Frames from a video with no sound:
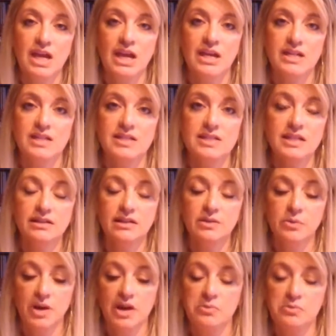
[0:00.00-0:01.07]
And it's
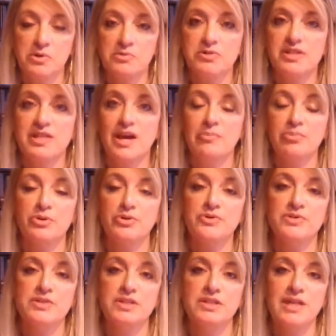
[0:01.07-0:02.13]
dealing one-on-one with that person